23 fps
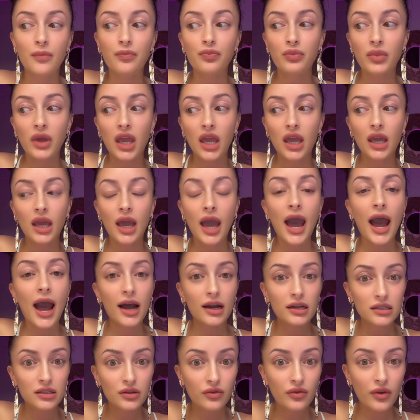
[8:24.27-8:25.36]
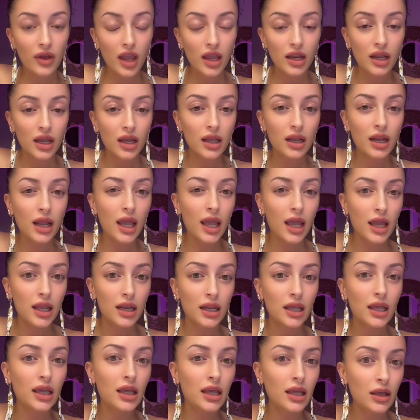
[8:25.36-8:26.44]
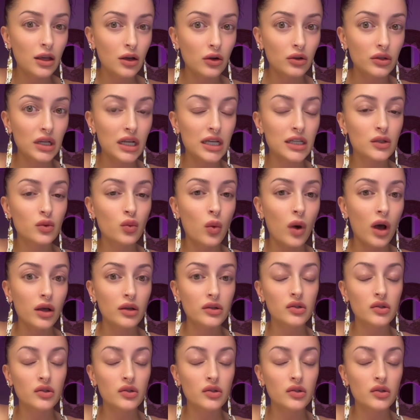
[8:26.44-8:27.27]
being activated and healed as well,